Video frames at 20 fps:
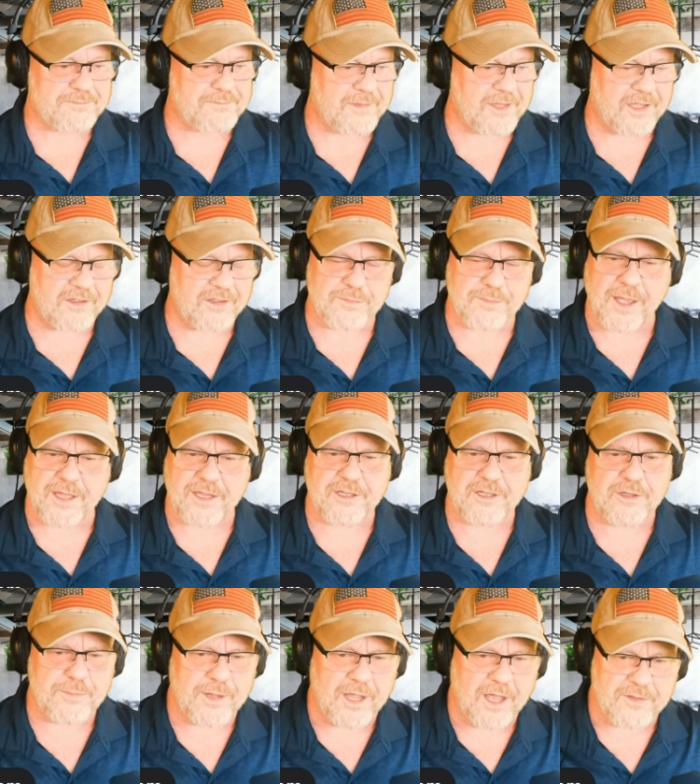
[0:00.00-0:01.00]
is, man,
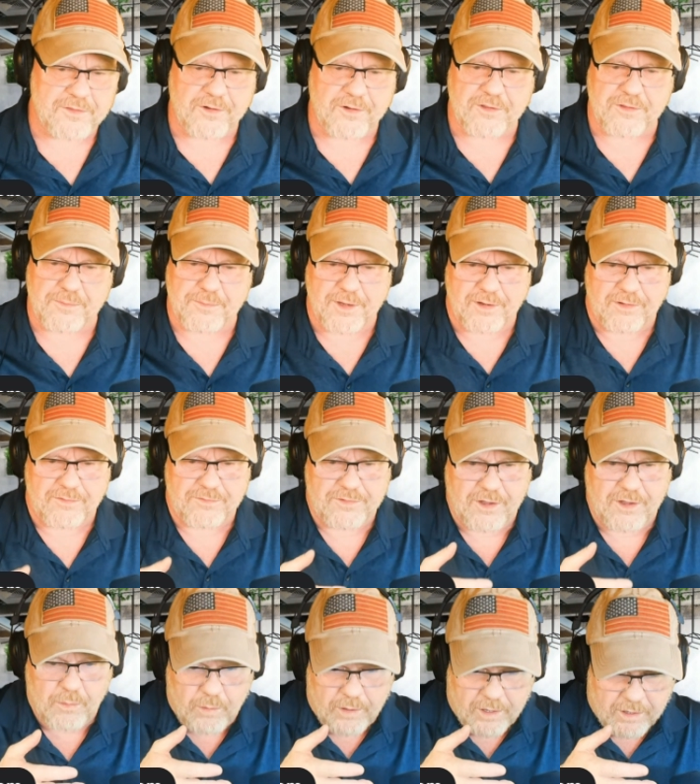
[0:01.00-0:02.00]
you'd be out there in the middle of
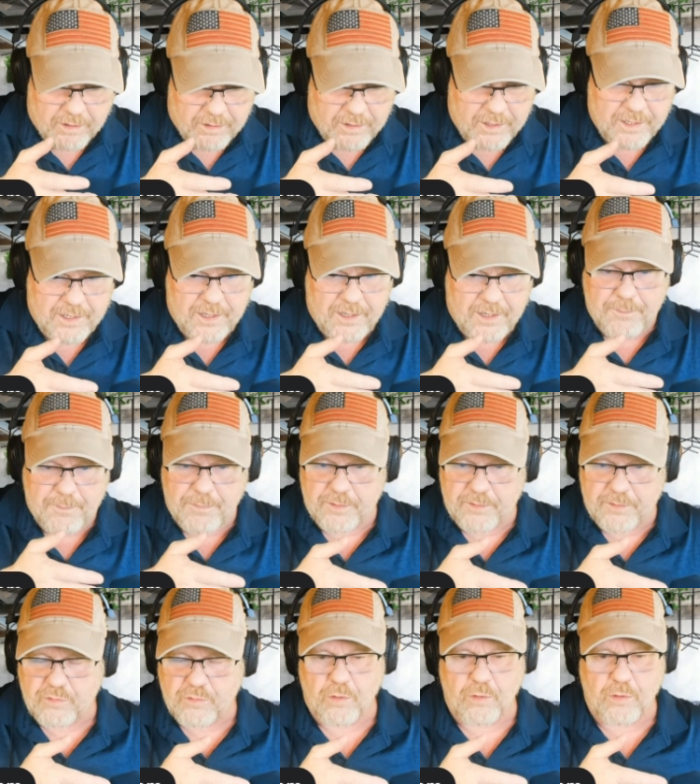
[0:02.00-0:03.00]
nowhere
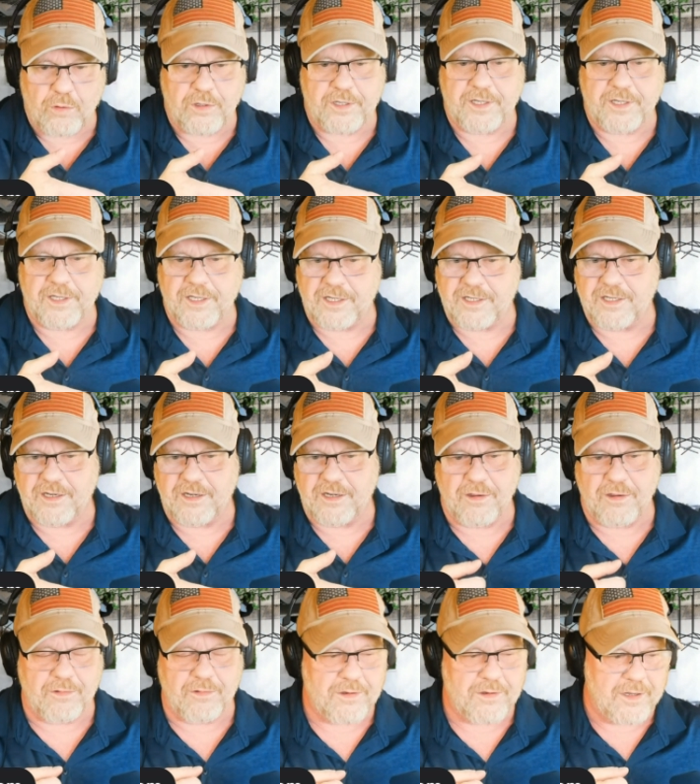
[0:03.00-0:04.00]
patrolling and, you
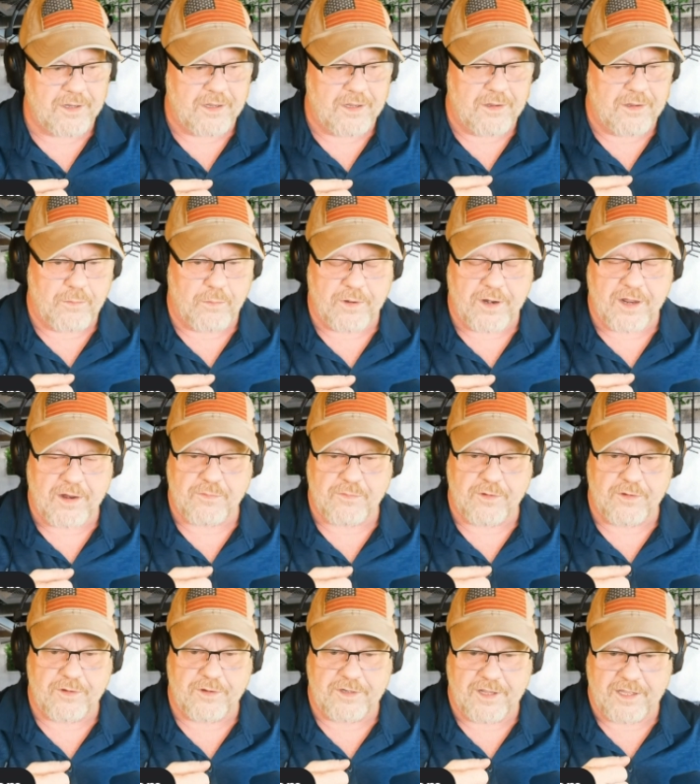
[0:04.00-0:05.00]
know,
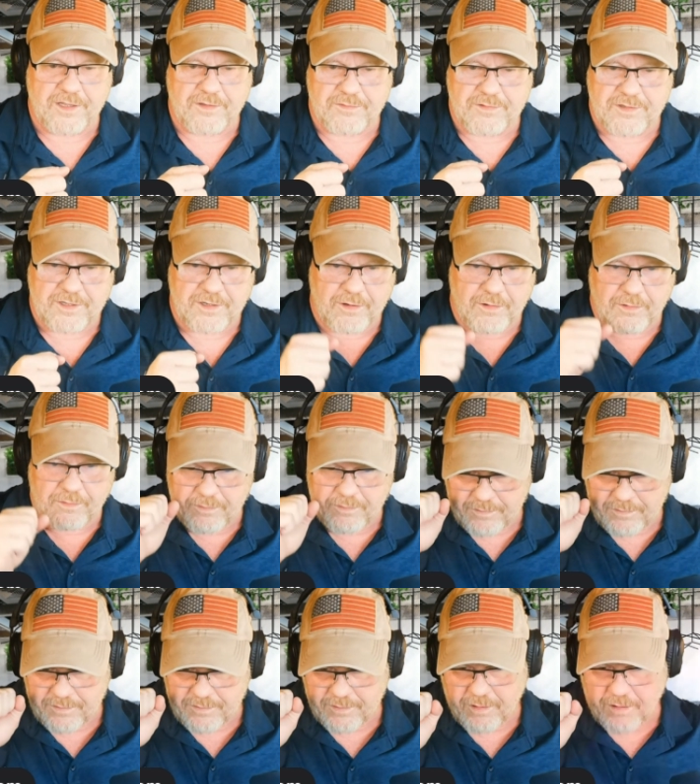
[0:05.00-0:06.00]
whatever, and they'd, you know,
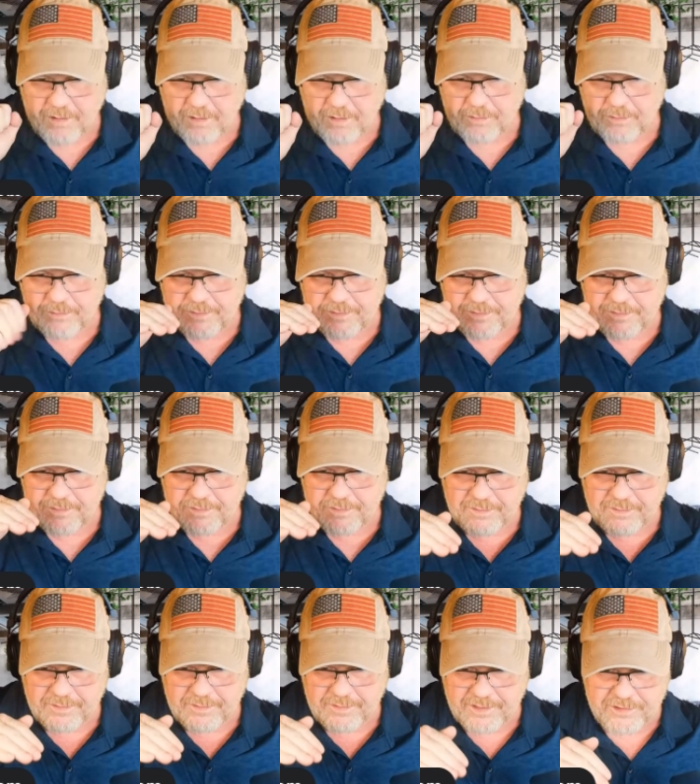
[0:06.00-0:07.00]
halt,
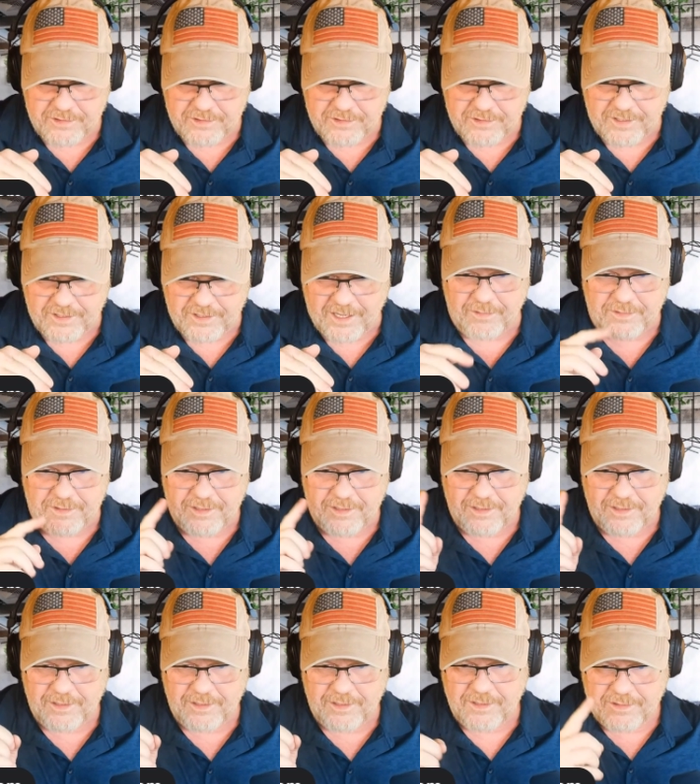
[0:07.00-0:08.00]
get you down,
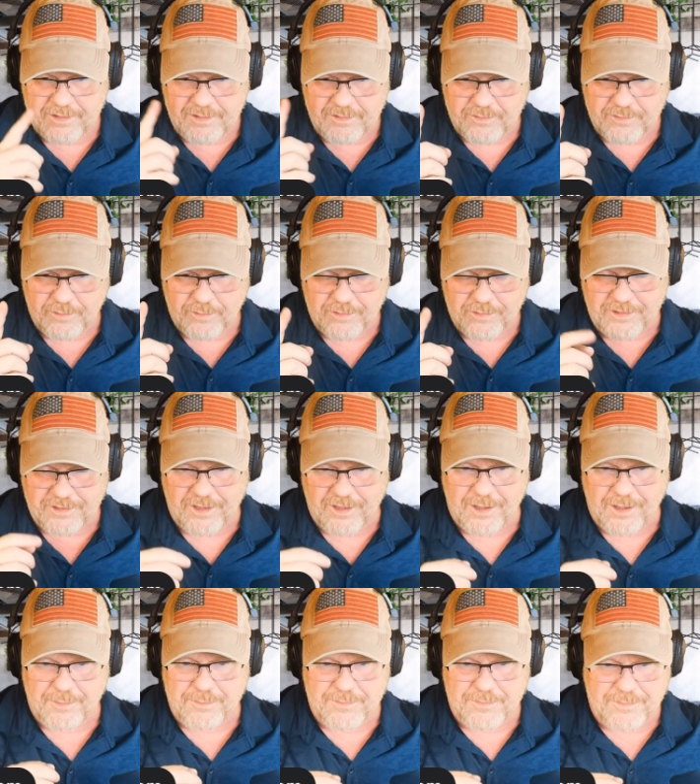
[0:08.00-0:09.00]
circle you
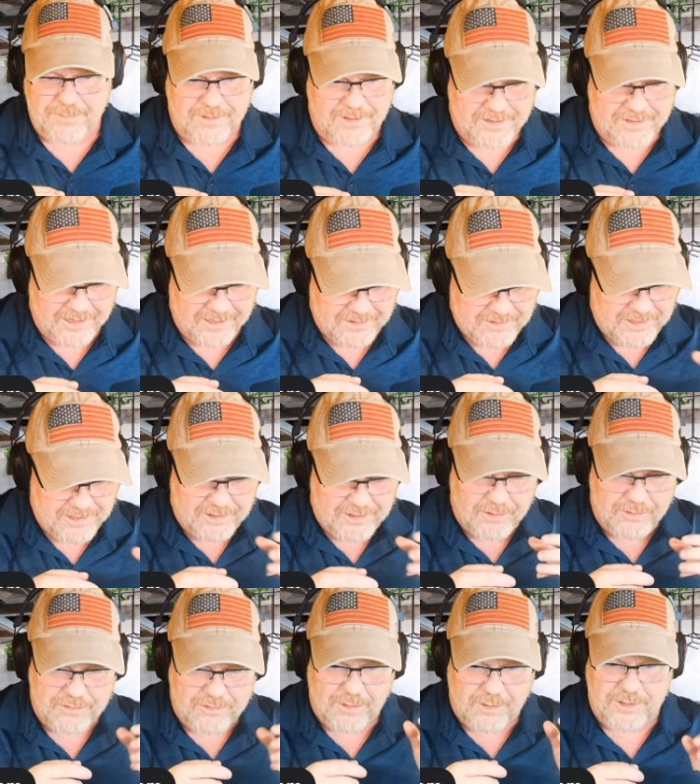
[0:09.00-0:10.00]
up. And next thing you
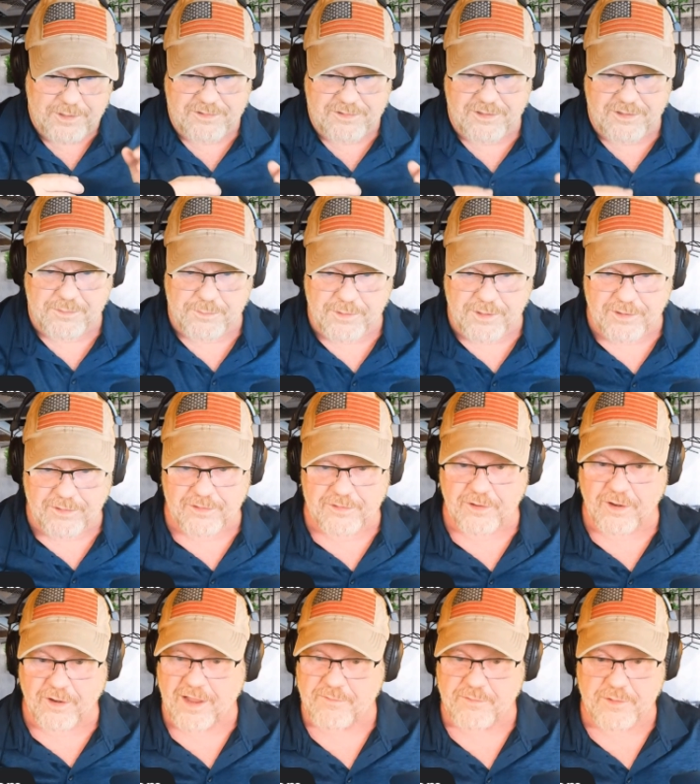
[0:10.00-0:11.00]
know, somebody's in the middle and
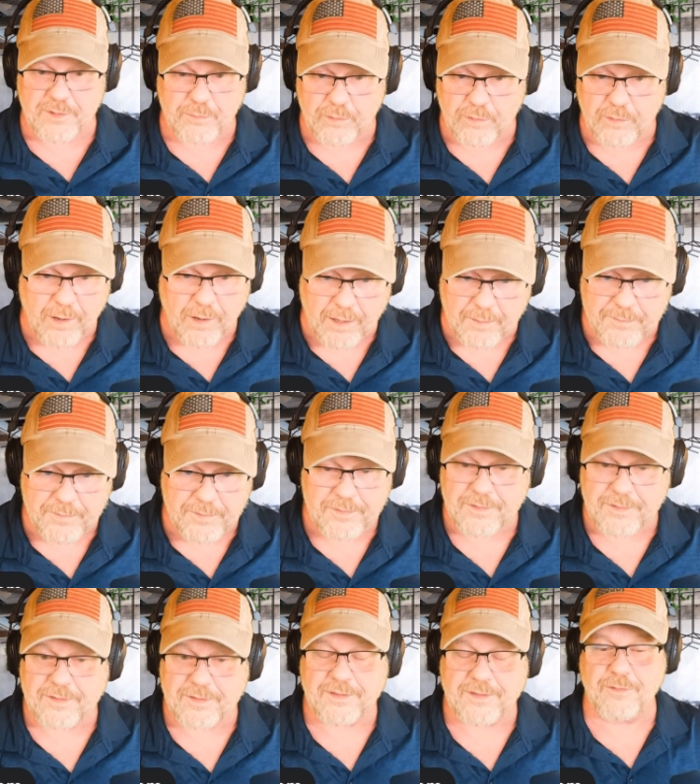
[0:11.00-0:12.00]
they're having a brew up
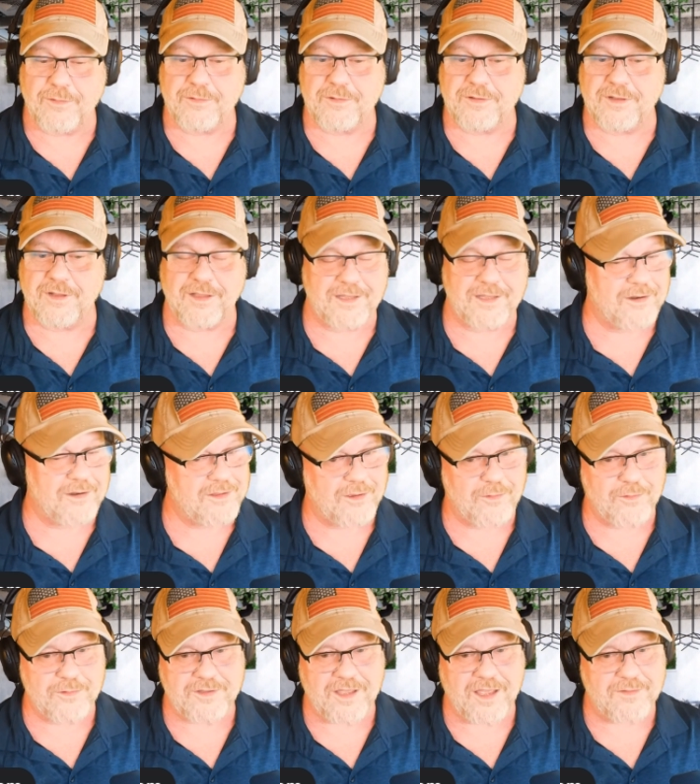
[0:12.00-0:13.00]
they would, you know, they
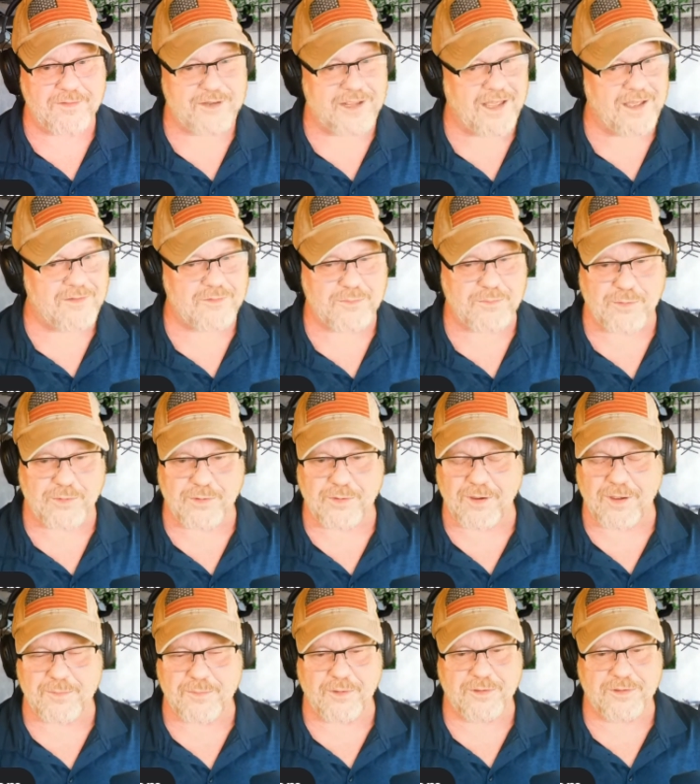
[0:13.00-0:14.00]
always had to have a
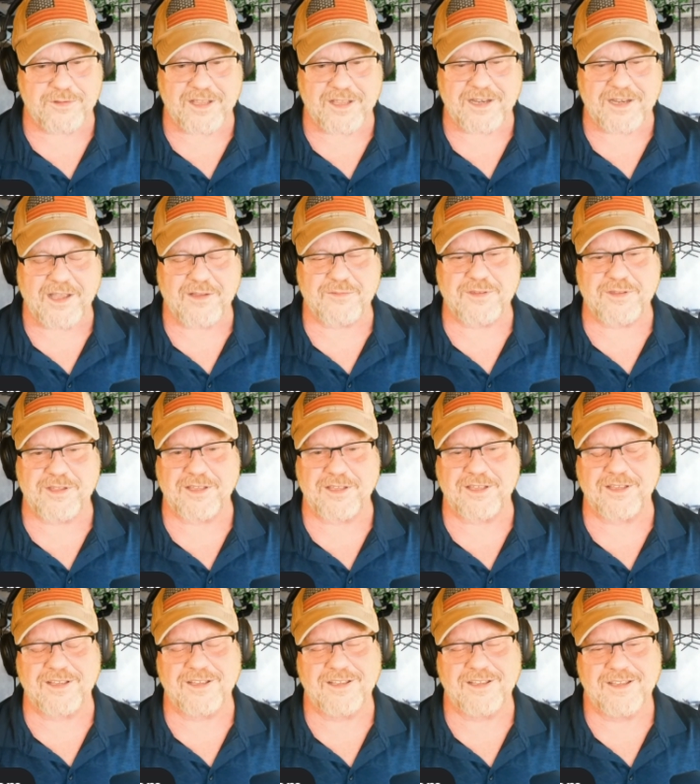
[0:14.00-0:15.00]
brew up, always had to have tea.